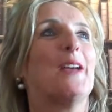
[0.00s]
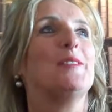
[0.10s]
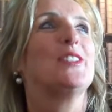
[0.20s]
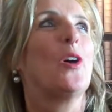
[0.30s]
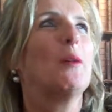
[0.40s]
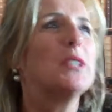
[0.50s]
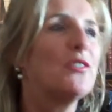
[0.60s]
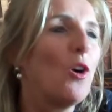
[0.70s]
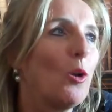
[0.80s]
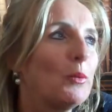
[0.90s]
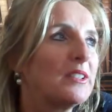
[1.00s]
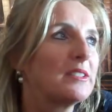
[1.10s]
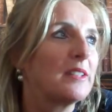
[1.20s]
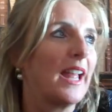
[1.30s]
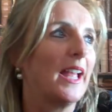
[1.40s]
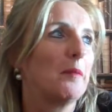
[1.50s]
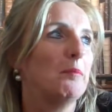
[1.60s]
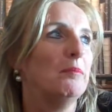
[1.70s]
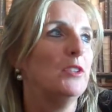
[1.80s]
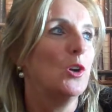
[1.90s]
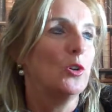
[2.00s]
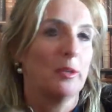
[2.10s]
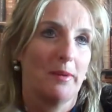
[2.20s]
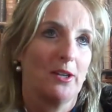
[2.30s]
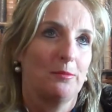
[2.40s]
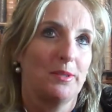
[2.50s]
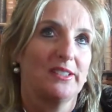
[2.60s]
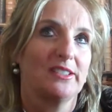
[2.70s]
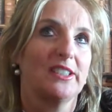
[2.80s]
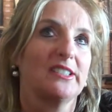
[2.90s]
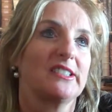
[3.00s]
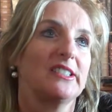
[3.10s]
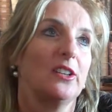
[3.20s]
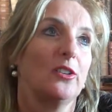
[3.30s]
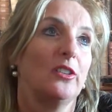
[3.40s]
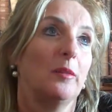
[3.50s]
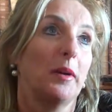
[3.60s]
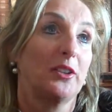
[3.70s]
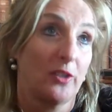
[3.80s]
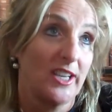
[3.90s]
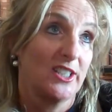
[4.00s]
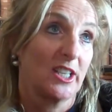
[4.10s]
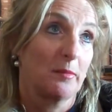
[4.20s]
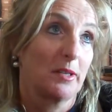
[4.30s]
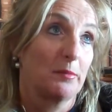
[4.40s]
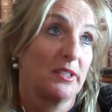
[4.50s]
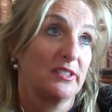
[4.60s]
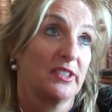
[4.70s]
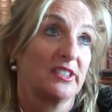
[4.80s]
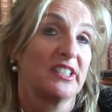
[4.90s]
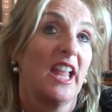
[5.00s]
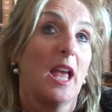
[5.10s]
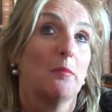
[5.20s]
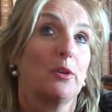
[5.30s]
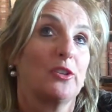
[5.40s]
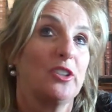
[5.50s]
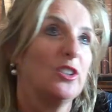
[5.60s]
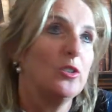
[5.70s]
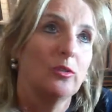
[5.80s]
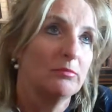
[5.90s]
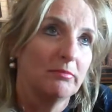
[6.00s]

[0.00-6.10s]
So I would have always known about business, known about trading about business, but you know,